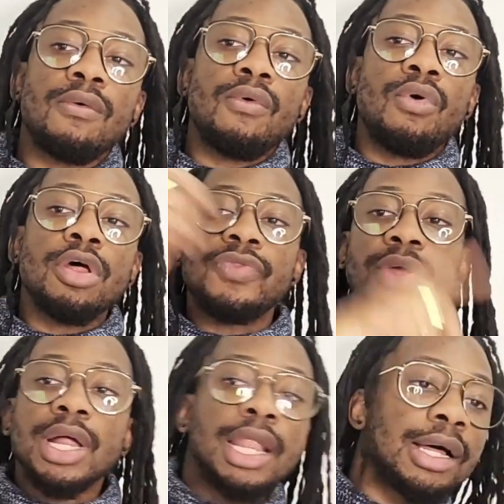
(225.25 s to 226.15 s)
All of the
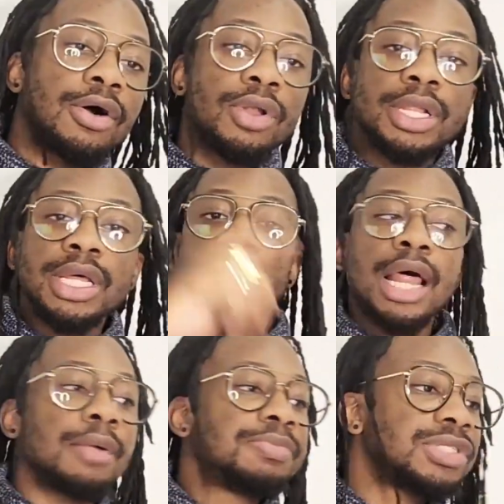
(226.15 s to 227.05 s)

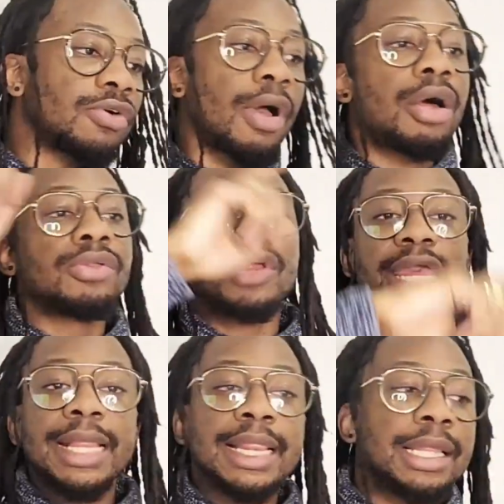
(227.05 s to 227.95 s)
clubs around
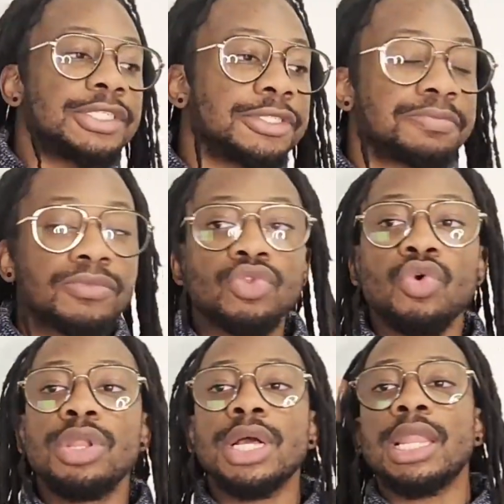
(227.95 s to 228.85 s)
England, all
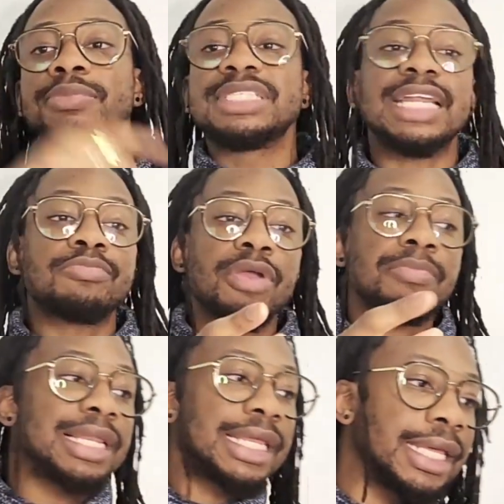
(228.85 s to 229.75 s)
of the clubs inside the
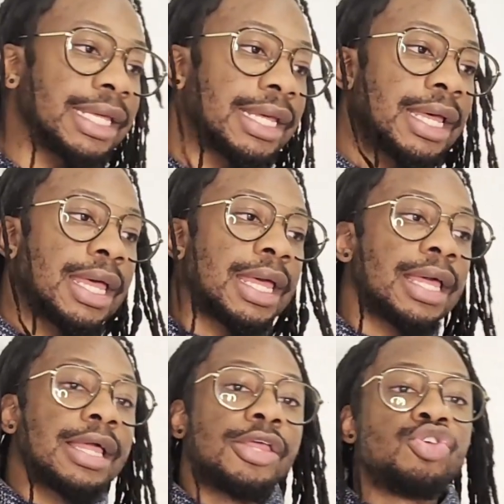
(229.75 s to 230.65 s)
Premier League,
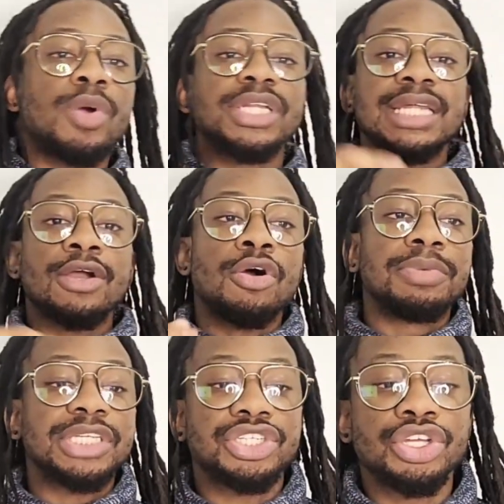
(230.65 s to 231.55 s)
you went to that
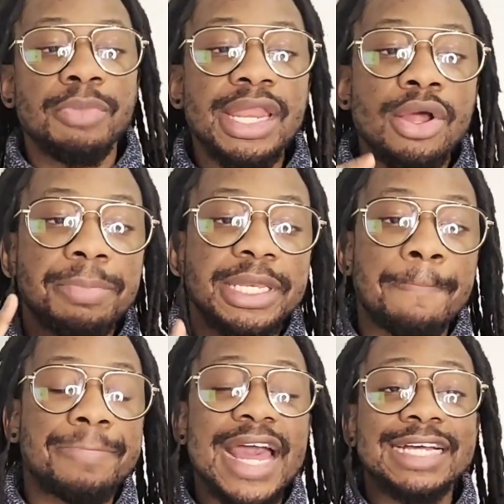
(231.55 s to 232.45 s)
competition. You may not be the
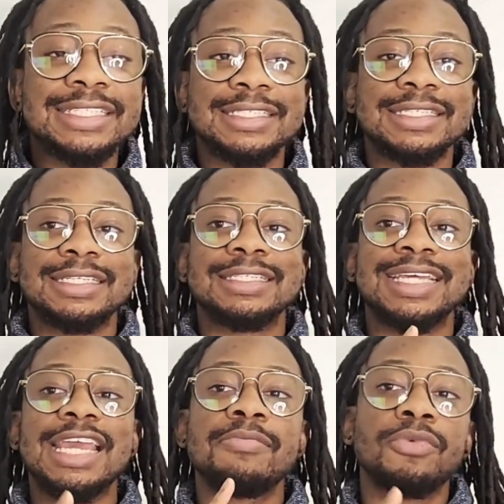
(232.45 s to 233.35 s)
best
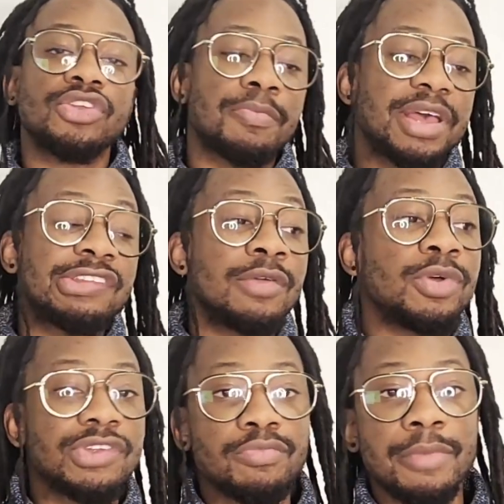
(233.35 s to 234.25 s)
team because the best team
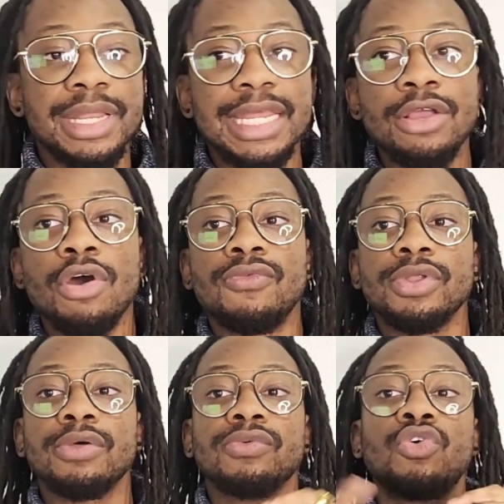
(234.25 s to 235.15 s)
wins the Premier League over
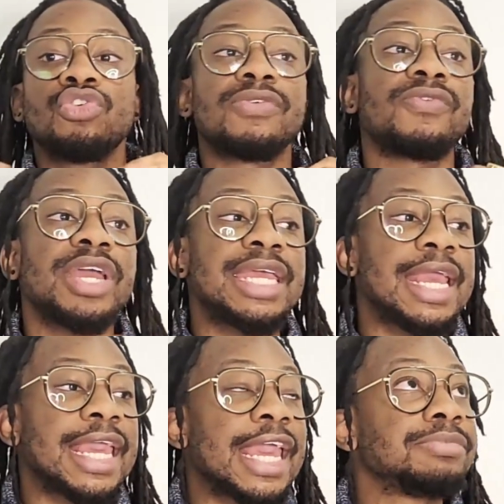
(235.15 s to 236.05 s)
the course of
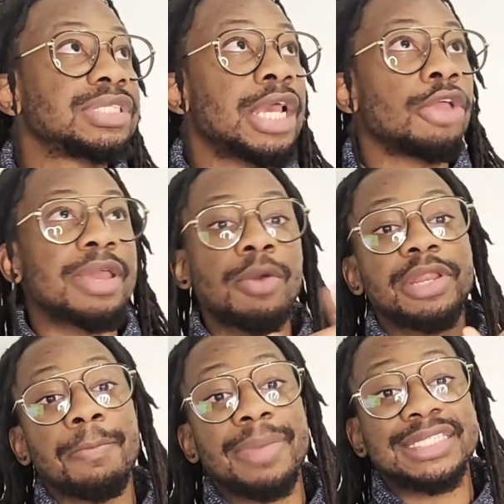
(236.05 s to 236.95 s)
38 games. You may not be
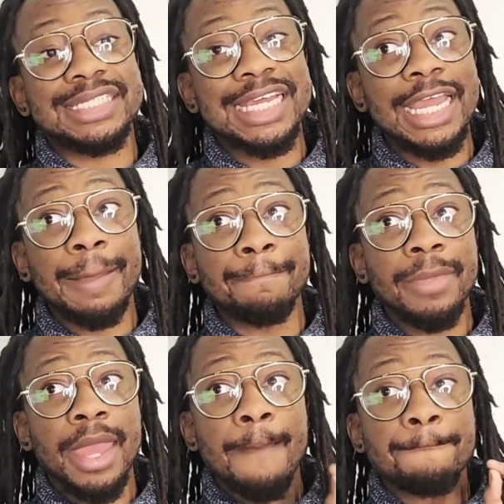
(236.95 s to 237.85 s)
the best team,
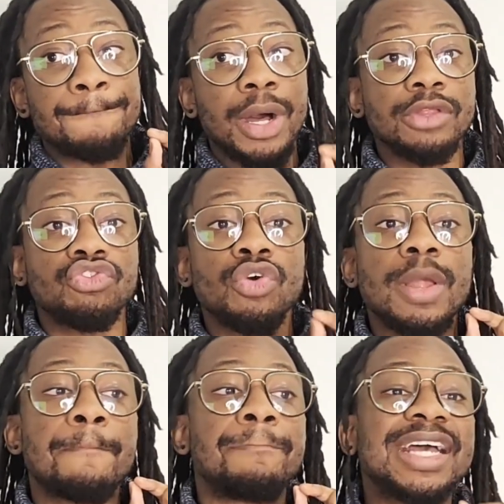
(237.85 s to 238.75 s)
but you're
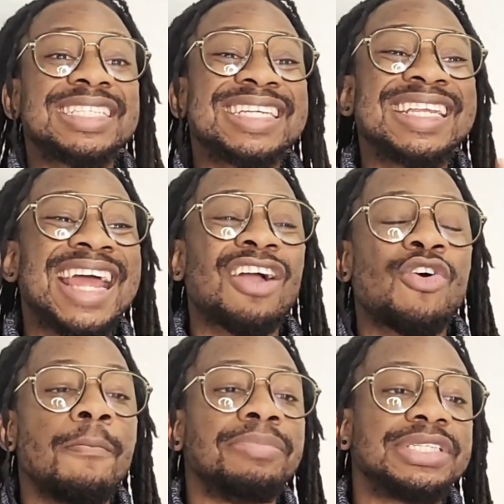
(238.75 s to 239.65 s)
the best in that
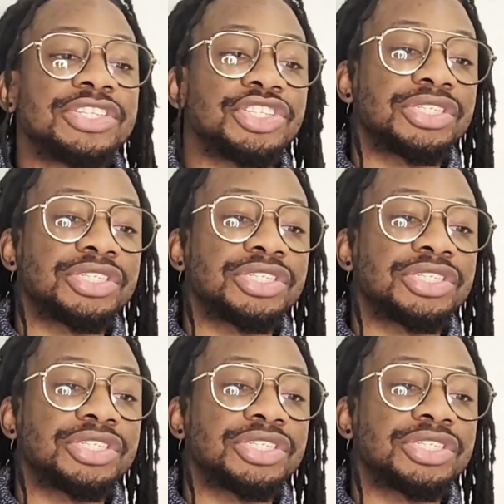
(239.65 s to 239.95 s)
competition.